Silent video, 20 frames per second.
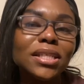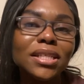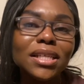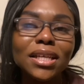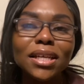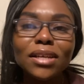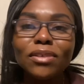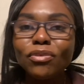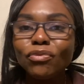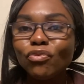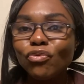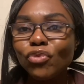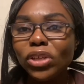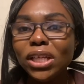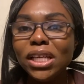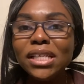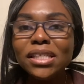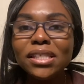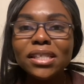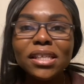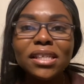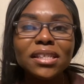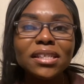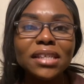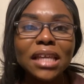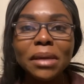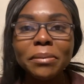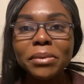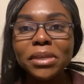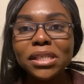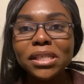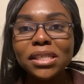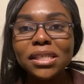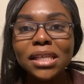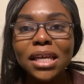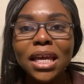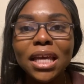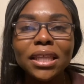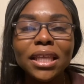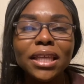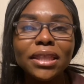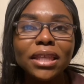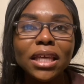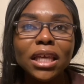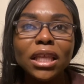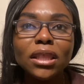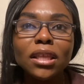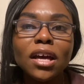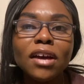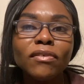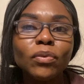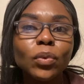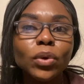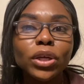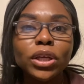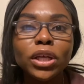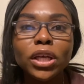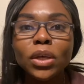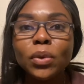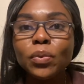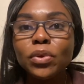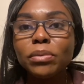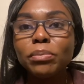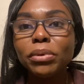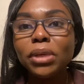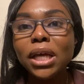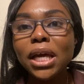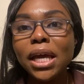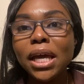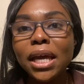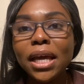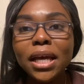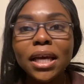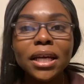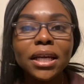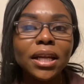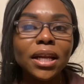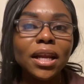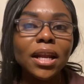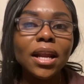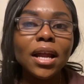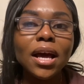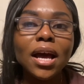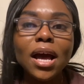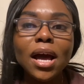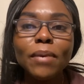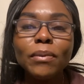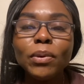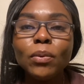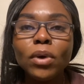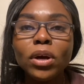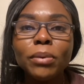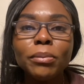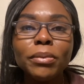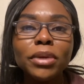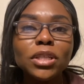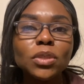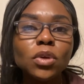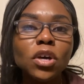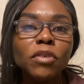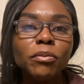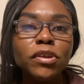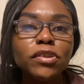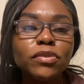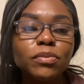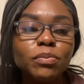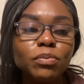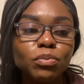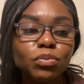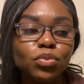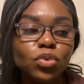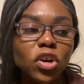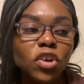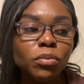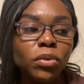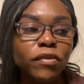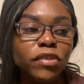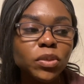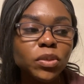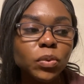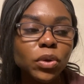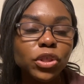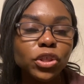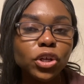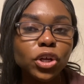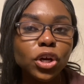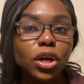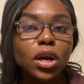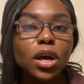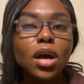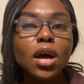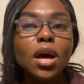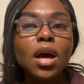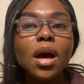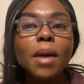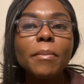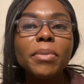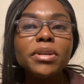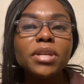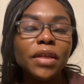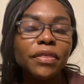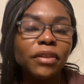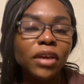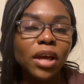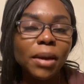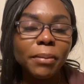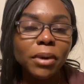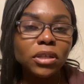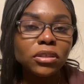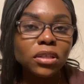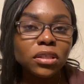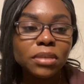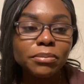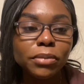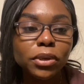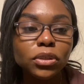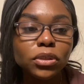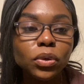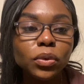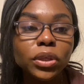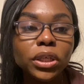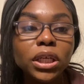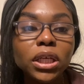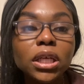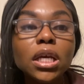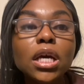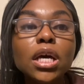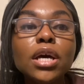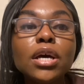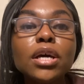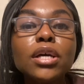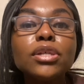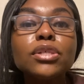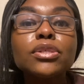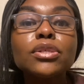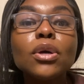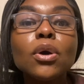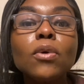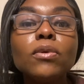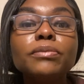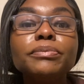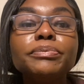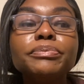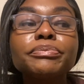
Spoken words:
released a statement saying like they love working with Blake, we want to make 12 movies with her, but nothing about Justin Baldoni. So